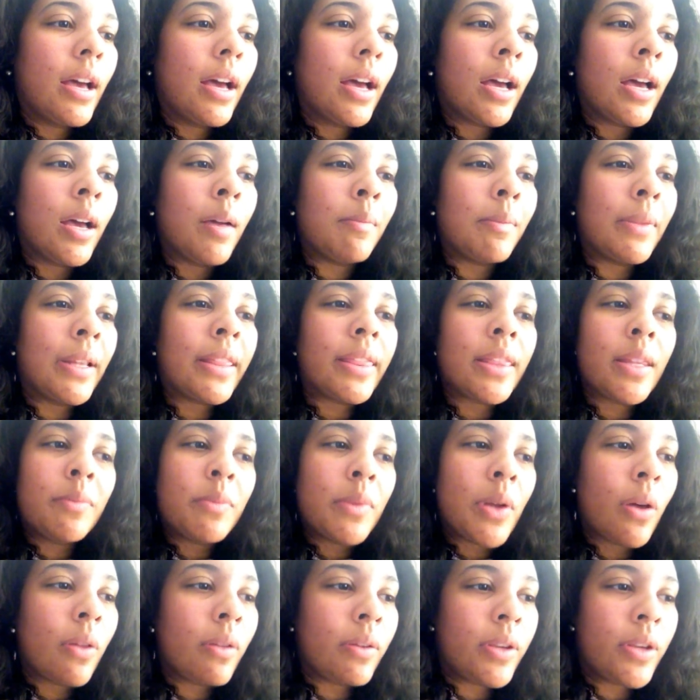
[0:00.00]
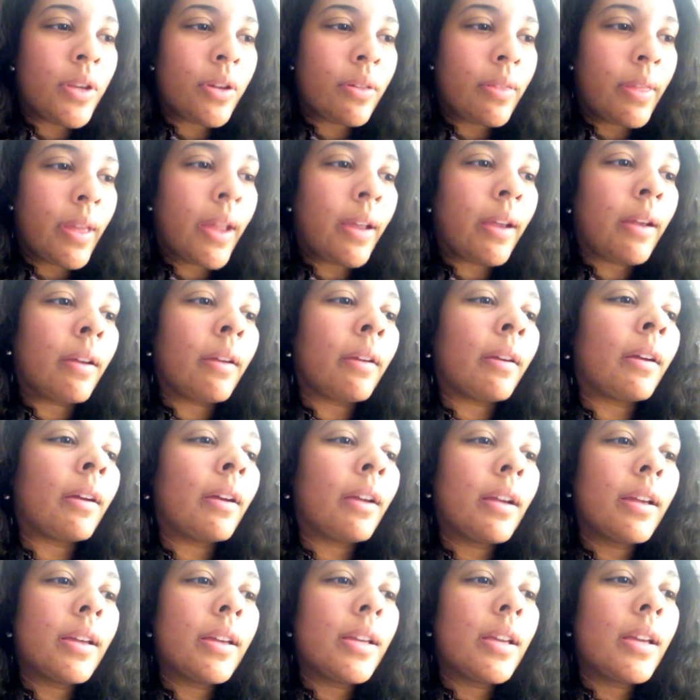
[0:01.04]
Let them know you're there.
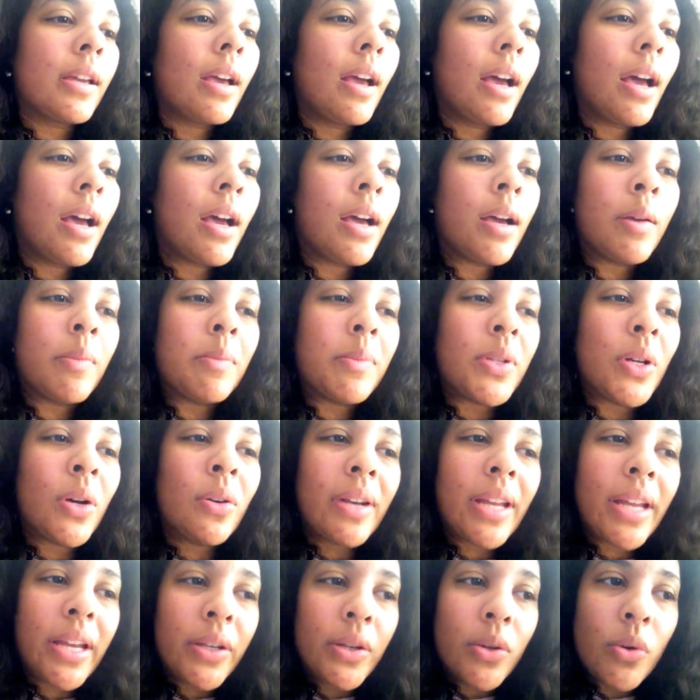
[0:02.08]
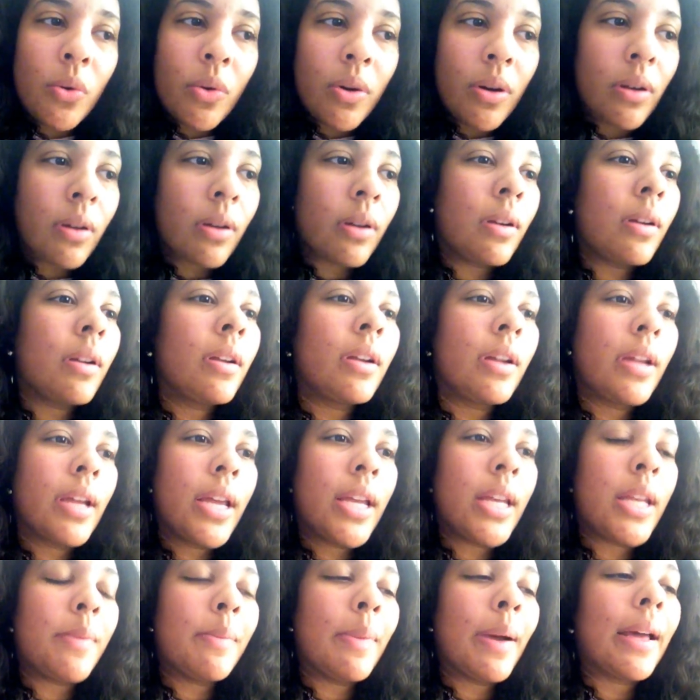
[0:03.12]
Don't ignore
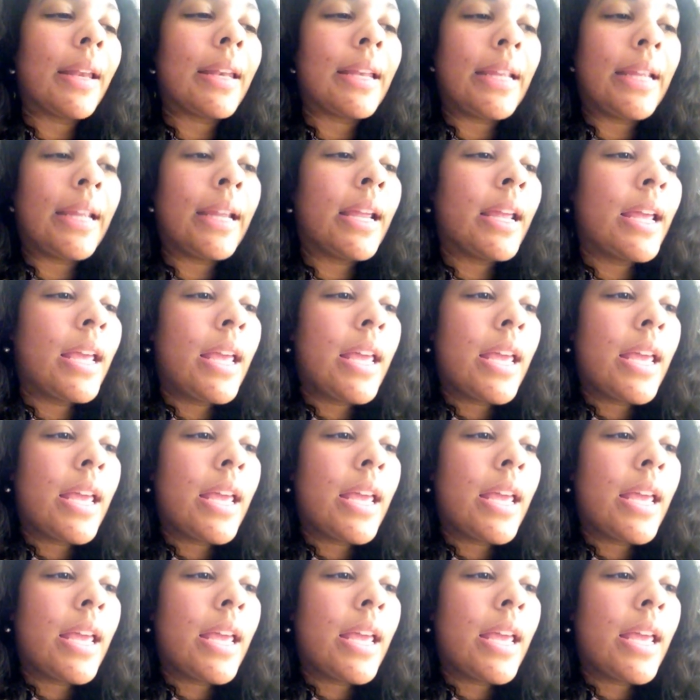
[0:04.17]
anybody.